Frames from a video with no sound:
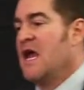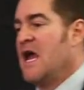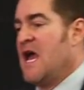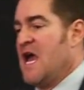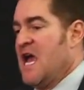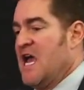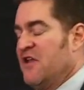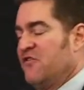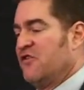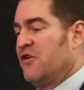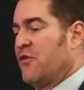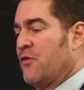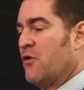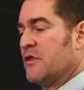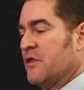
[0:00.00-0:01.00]
and she
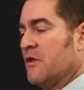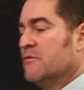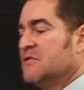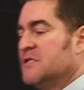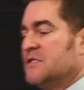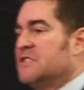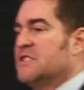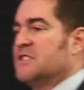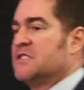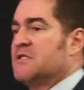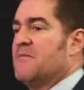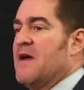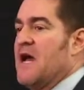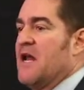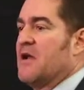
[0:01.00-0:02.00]
thought there was a
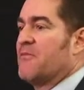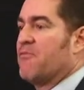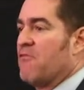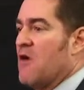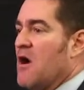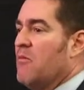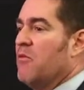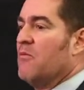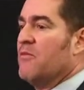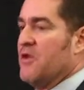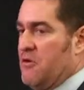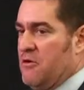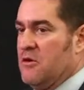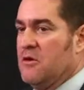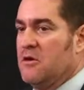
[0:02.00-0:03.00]
systematic problem there.